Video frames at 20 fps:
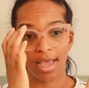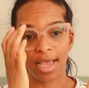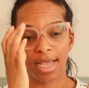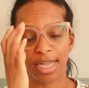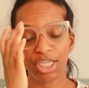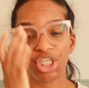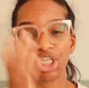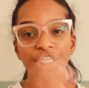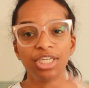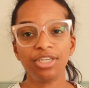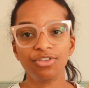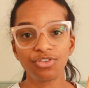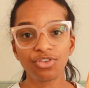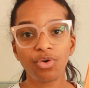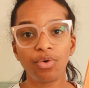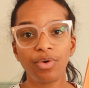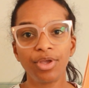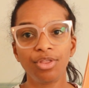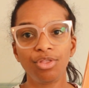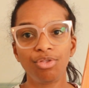And she is
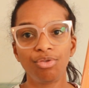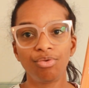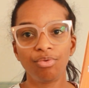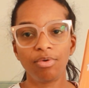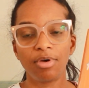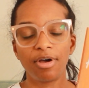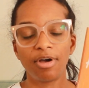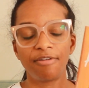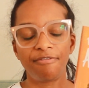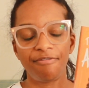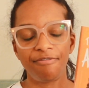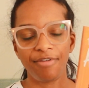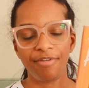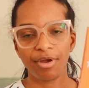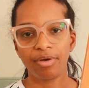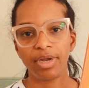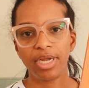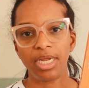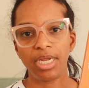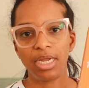going through a
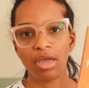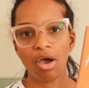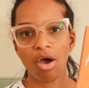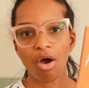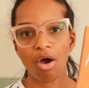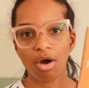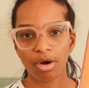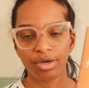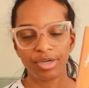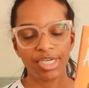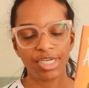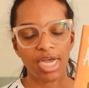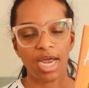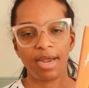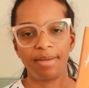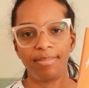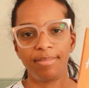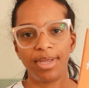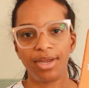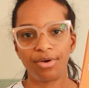very hard
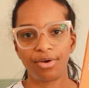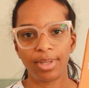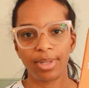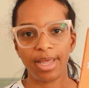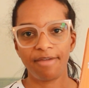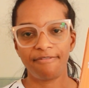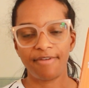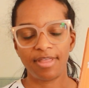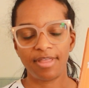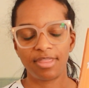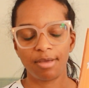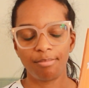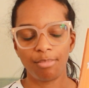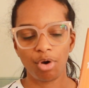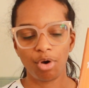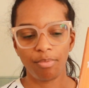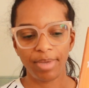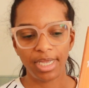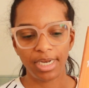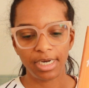time in her life at the
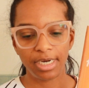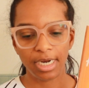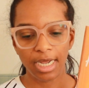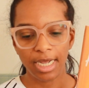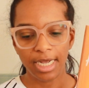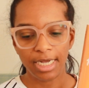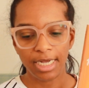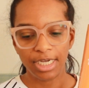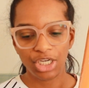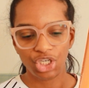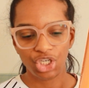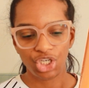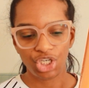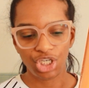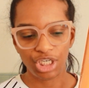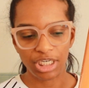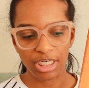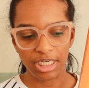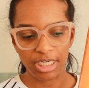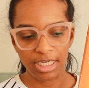moment.
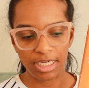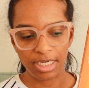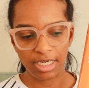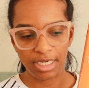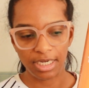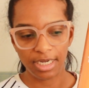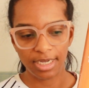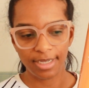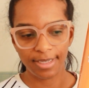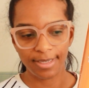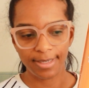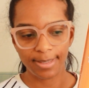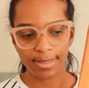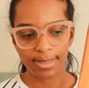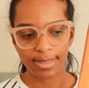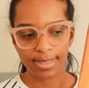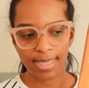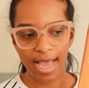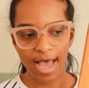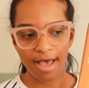She
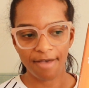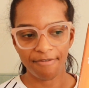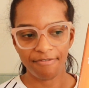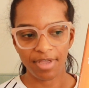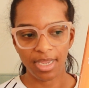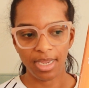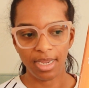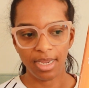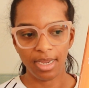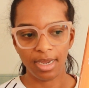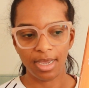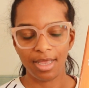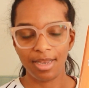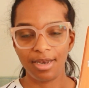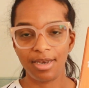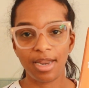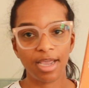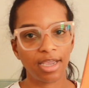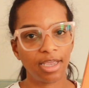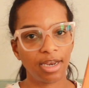is having
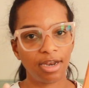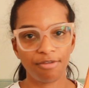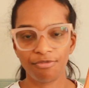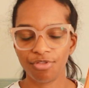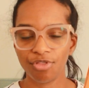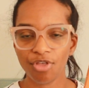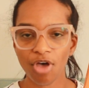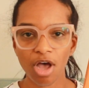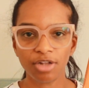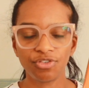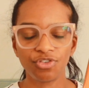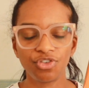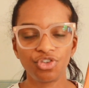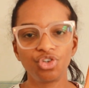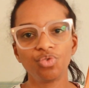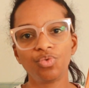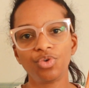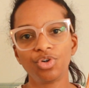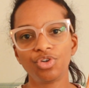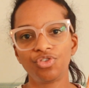negative thoughts
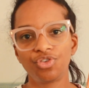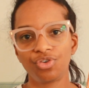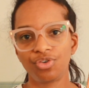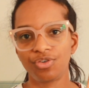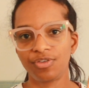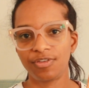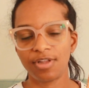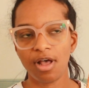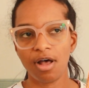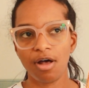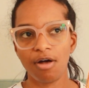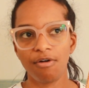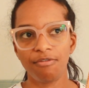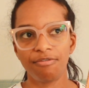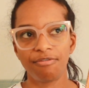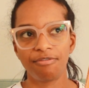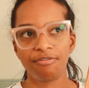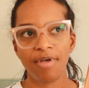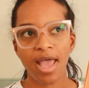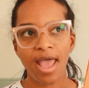towards
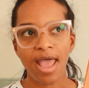herself,